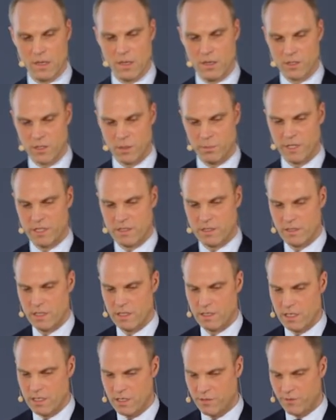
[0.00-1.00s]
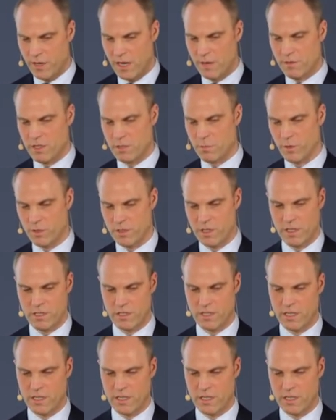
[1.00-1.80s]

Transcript: So, but this is 5G small cells.